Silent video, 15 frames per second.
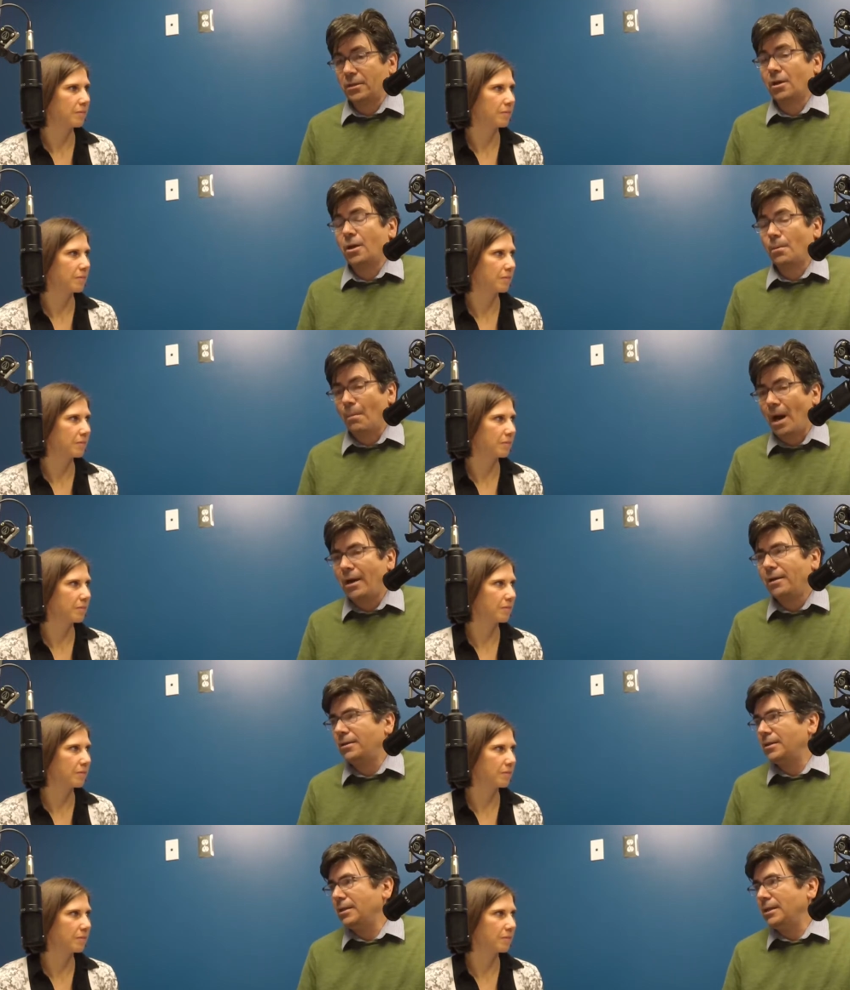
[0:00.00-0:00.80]
Speaker 1: a
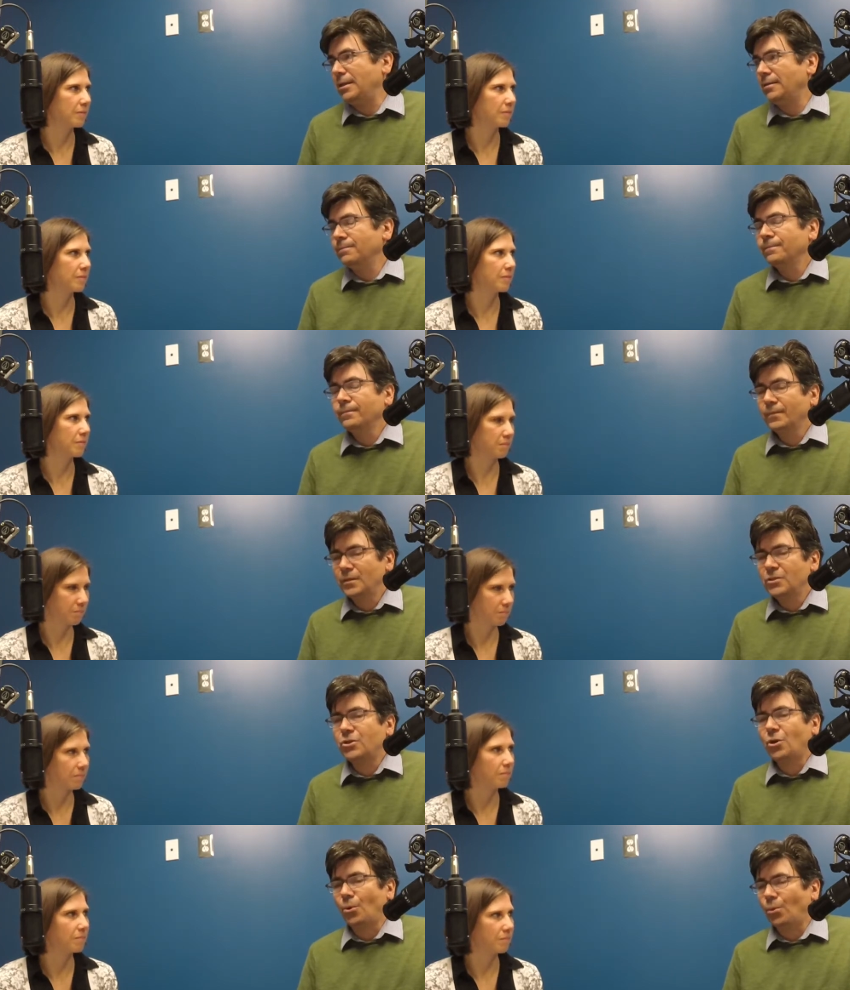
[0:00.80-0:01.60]
commodity.
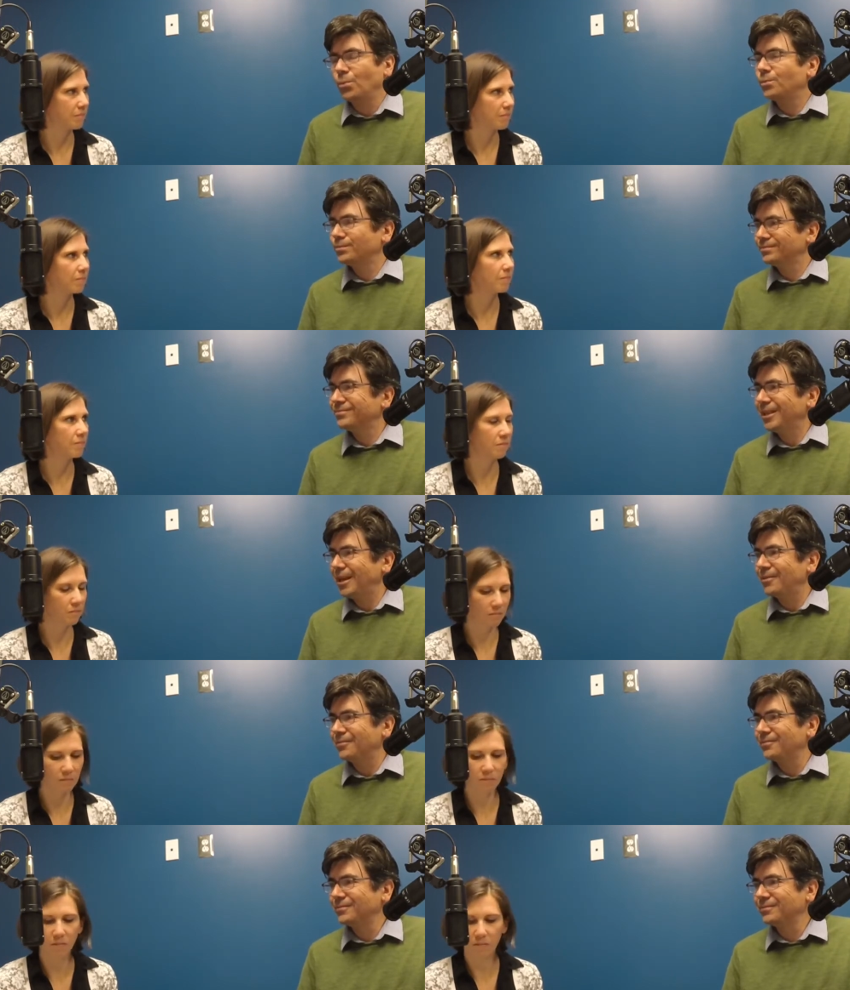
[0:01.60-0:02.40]
So.
Speaker 2: Yeah.
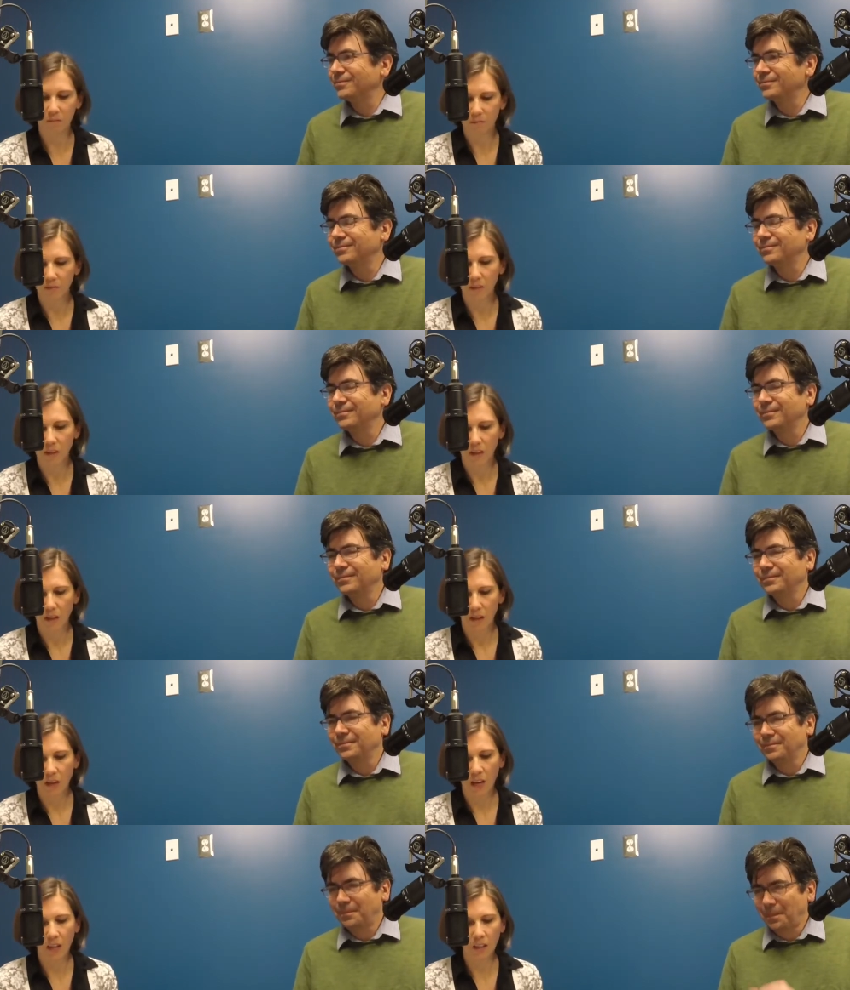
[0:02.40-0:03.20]
Mm-hmm.
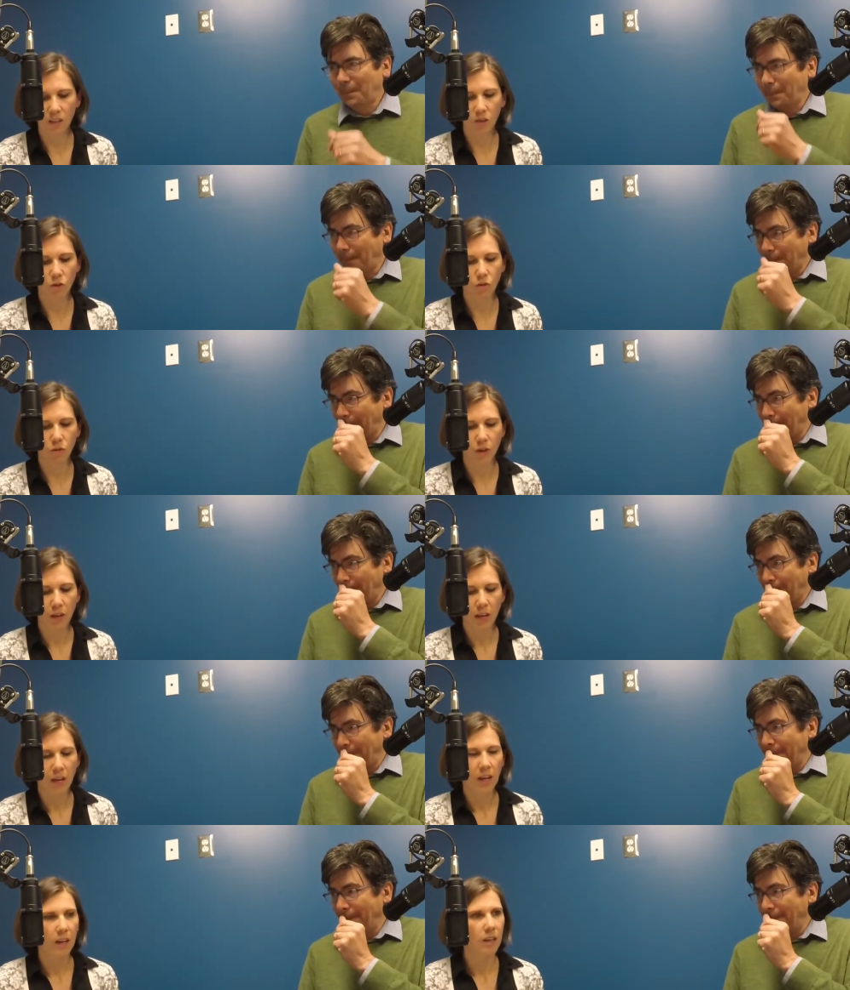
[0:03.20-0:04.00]
And so,
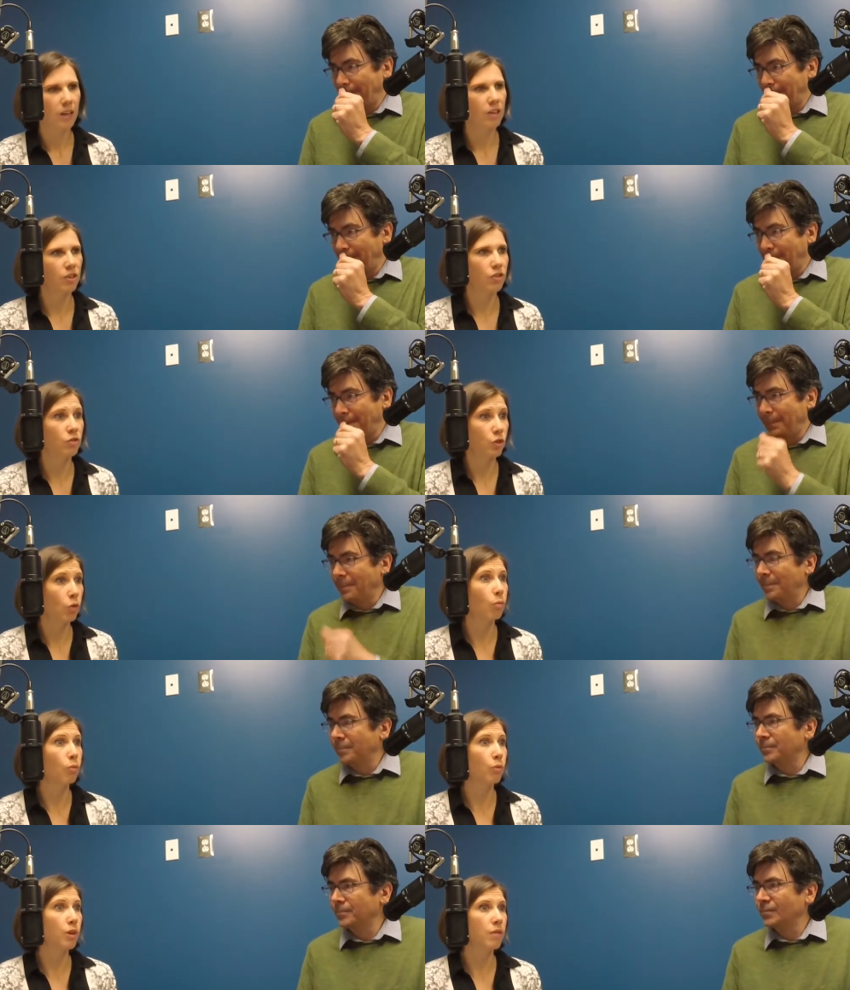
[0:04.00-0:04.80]
so
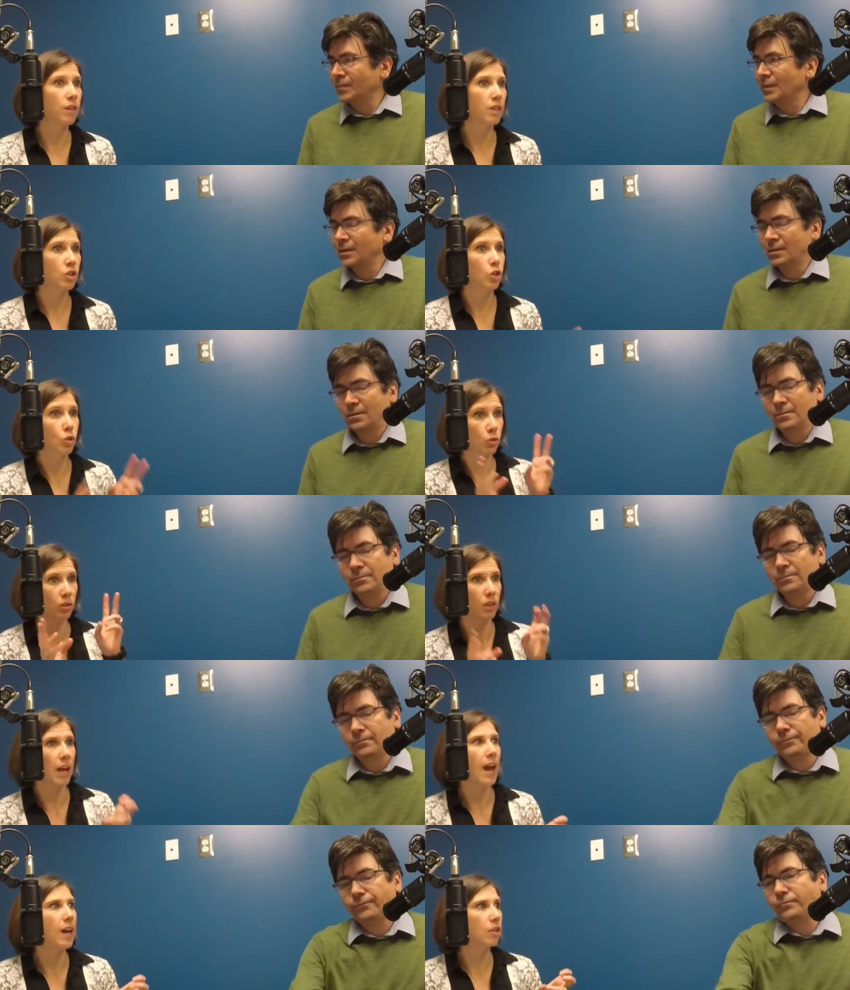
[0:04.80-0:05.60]
previous to
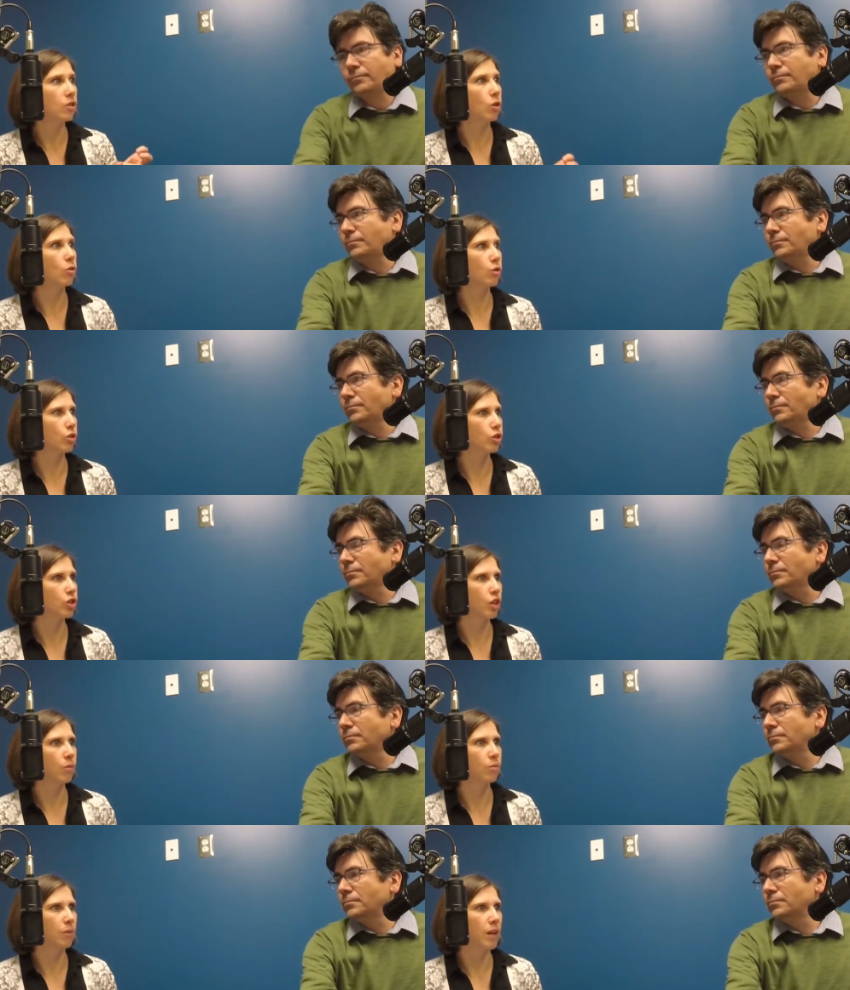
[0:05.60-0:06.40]
land
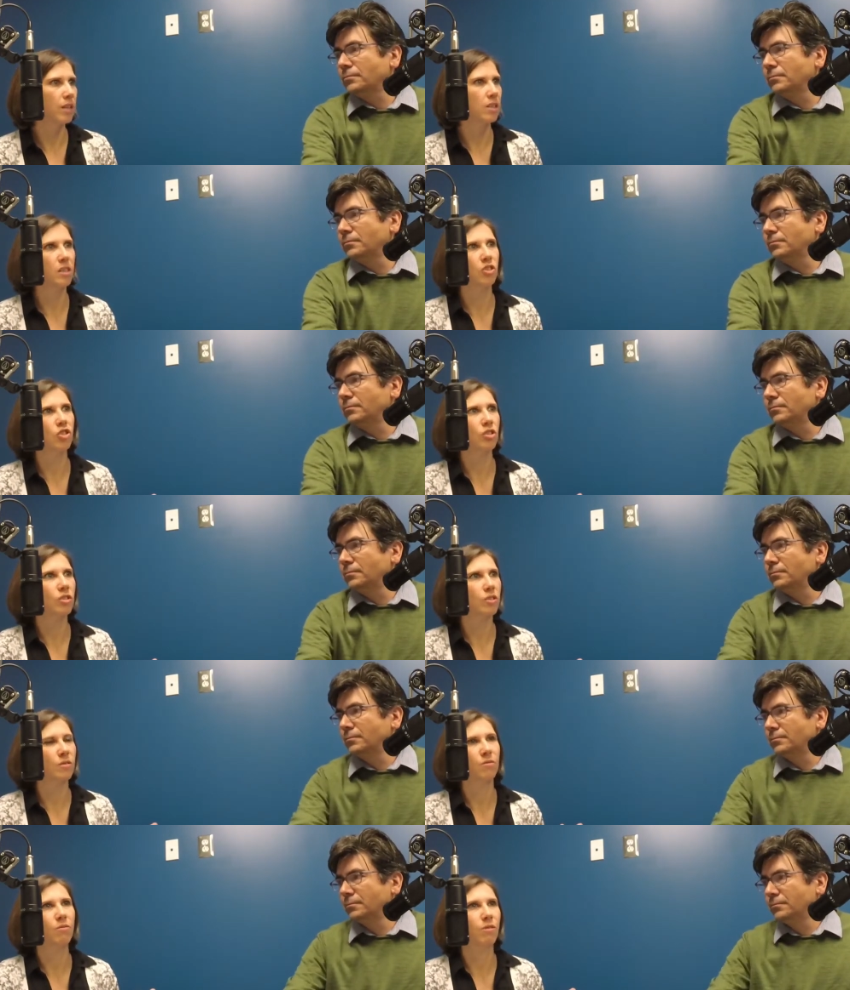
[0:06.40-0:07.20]
ownership, let's
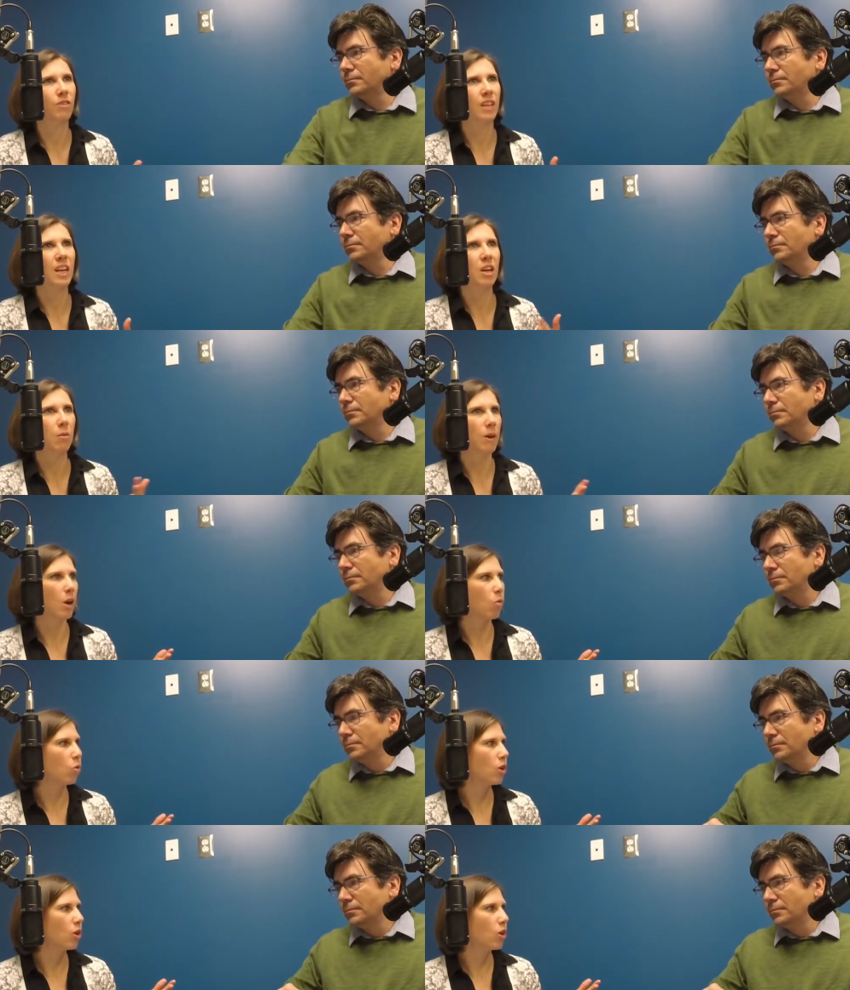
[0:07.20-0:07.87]
just think about